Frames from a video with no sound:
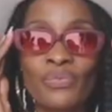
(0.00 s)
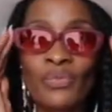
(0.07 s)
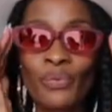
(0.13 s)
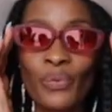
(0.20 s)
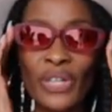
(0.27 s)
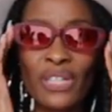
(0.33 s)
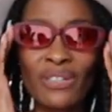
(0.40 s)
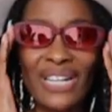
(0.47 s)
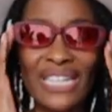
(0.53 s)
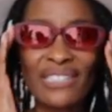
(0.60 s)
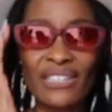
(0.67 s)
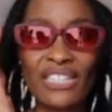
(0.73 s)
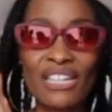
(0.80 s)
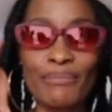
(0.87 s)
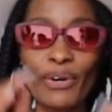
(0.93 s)
What do you guys
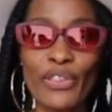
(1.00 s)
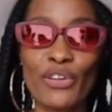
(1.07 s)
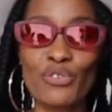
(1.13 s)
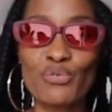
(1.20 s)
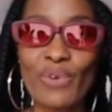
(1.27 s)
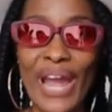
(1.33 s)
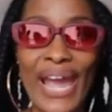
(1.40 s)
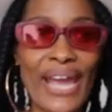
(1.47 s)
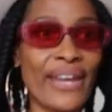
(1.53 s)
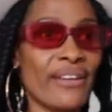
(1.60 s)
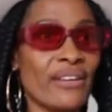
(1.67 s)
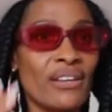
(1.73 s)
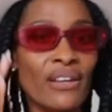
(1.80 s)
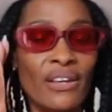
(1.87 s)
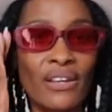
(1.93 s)
think about the
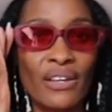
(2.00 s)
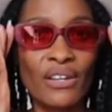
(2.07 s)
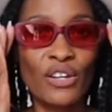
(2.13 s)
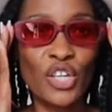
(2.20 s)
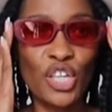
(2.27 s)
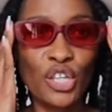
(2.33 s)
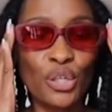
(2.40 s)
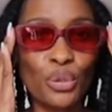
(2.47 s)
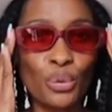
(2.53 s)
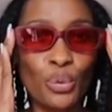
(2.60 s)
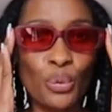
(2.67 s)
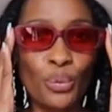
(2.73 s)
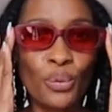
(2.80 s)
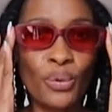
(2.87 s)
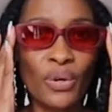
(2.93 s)
red
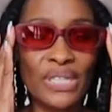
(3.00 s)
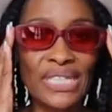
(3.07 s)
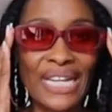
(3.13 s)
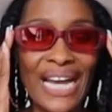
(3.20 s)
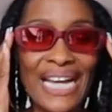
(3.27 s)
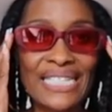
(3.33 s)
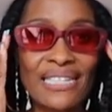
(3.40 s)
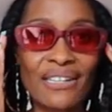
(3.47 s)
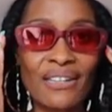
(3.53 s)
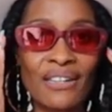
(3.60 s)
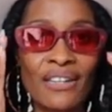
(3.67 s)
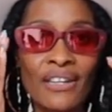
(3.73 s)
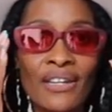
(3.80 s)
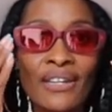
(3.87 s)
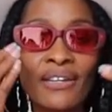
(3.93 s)
hue? Because it has
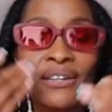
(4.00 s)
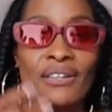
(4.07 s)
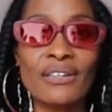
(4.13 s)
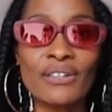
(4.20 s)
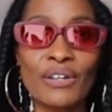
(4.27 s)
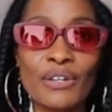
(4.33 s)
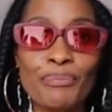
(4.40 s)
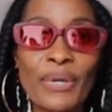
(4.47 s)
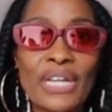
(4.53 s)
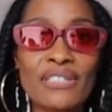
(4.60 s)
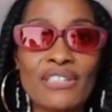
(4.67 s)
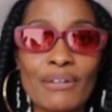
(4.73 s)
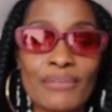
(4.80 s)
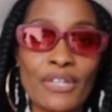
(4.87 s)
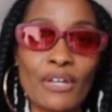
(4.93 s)
a you know it picks
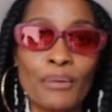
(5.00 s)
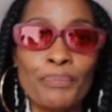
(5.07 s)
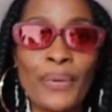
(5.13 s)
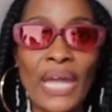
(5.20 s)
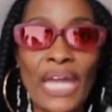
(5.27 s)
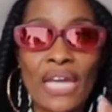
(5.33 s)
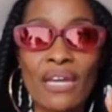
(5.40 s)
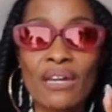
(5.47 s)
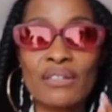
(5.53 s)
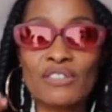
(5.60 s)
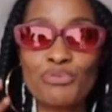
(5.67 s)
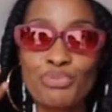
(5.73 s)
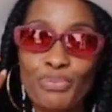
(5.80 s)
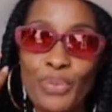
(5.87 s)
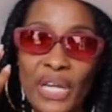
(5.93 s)
up the pink because
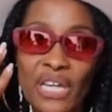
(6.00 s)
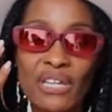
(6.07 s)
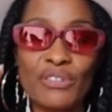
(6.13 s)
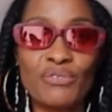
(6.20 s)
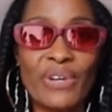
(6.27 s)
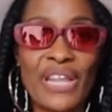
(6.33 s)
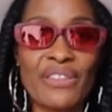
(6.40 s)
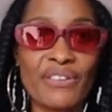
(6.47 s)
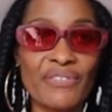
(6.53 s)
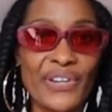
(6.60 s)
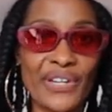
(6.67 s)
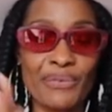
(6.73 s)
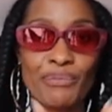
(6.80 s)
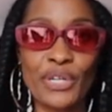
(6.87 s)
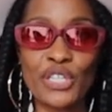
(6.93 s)
pink and red they're
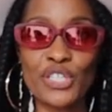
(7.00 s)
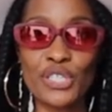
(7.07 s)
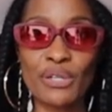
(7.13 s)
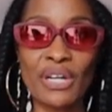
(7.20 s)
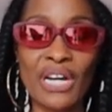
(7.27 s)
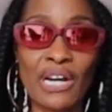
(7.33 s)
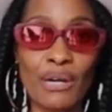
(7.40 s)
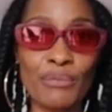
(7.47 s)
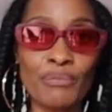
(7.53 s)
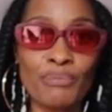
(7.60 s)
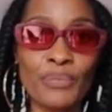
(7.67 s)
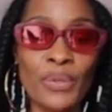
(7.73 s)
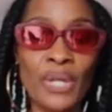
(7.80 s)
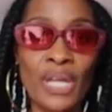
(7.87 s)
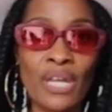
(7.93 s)
very much um,
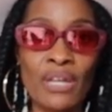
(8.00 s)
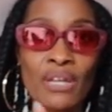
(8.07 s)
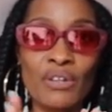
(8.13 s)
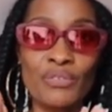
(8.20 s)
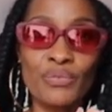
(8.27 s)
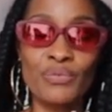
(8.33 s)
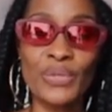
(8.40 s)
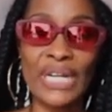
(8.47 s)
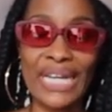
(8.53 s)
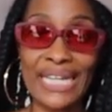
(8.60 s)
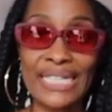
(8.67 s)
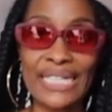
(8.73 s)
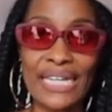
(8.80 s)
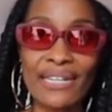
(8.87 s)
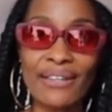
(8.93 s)

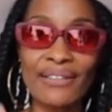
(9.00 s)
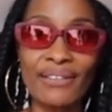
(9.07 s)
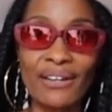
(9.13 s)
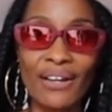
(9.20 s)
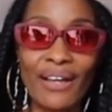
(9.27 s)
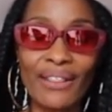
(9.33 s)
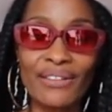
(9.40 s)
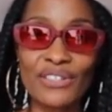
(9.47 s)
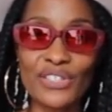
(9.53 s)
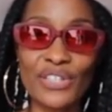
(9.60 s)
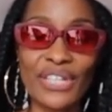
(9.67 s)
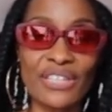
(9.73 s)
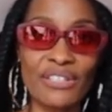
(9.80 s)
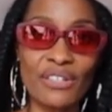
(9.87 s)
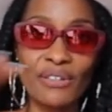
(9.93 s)
related the colors
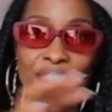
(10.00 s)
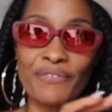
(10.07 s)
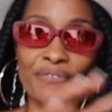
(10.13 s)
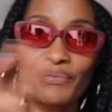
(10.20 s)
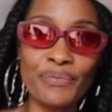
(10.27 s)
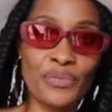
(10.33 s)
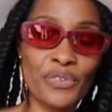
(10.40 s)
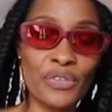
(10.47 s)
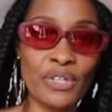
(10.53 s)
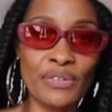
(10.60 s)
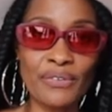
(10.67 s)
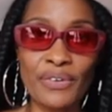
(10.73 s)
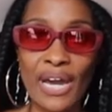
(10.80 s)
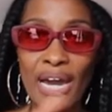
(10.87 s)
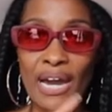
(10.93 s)
in the the,
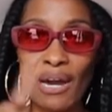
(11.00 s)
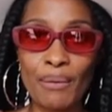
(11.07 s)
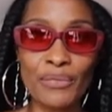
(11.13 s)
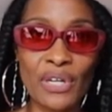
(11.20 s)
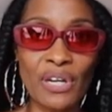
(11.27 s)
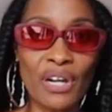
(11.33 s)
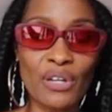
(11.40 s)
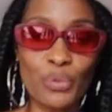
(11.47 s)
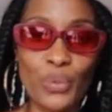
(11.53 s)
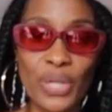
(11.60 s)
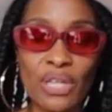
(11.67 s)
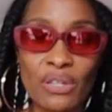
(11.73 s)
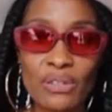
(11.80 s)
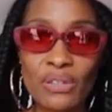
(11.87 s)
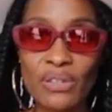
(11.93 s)
um, the color
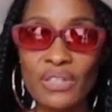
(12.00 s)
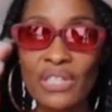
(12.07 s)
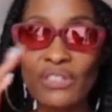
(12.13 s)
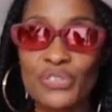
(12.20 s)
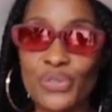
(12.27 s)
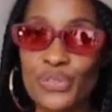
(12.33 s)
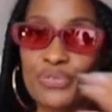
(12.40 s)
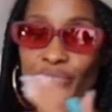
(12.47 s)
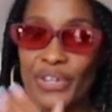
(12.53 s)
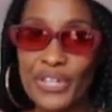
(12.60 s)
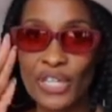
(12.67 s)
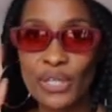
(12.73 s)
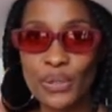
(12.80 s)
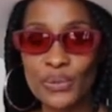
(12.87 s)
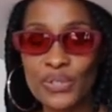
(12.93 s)
wheel these are very
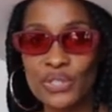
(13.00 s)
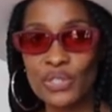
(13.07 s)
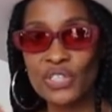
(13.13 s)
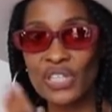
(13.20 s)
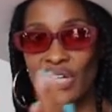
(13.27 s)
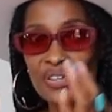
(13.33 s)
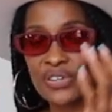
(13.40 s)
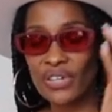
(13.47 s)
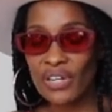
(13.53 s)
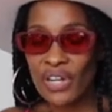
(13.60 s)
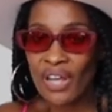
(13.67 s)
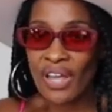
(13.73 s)
close to each other